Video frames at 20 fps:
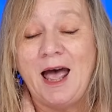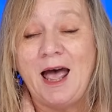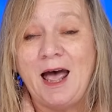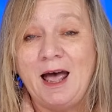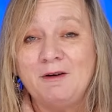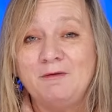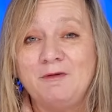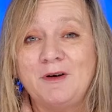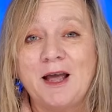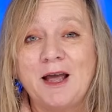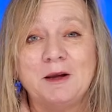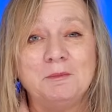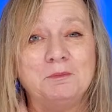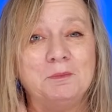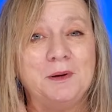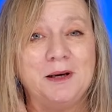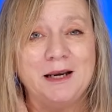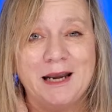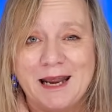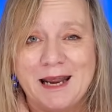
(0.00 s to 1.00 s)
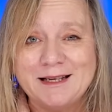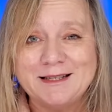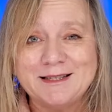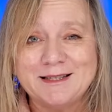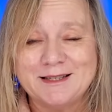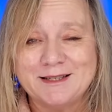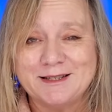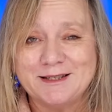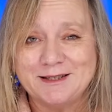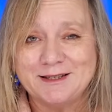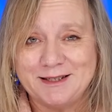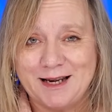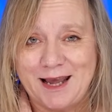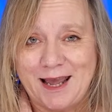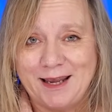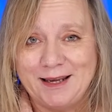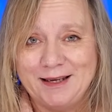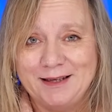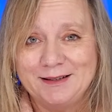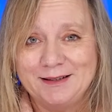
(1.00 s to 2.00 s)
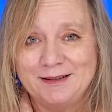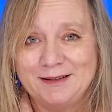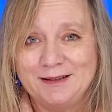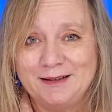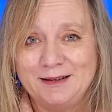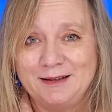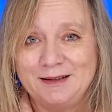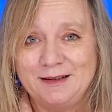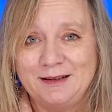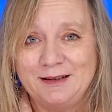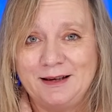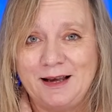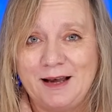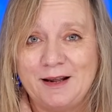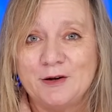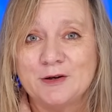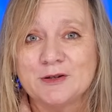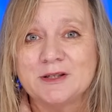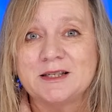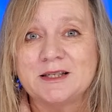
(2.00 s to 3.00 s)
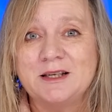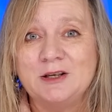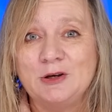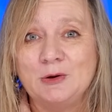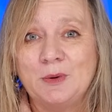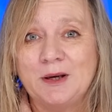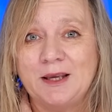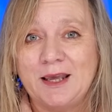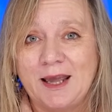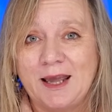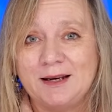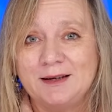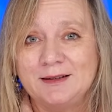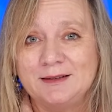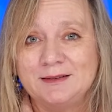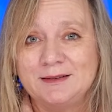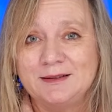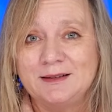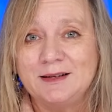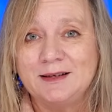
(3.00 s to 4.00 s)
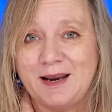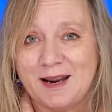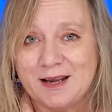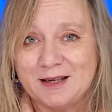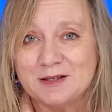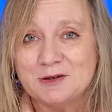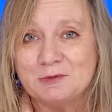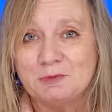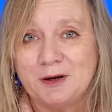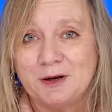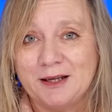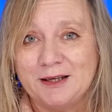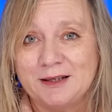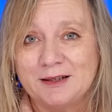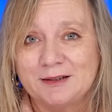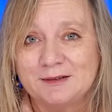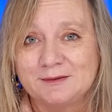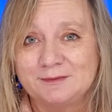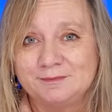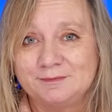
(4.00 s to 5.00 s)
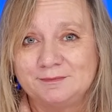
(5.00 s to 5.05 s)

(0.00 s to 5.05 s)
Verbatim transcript: Have a blessed day, and I'll see you again next week.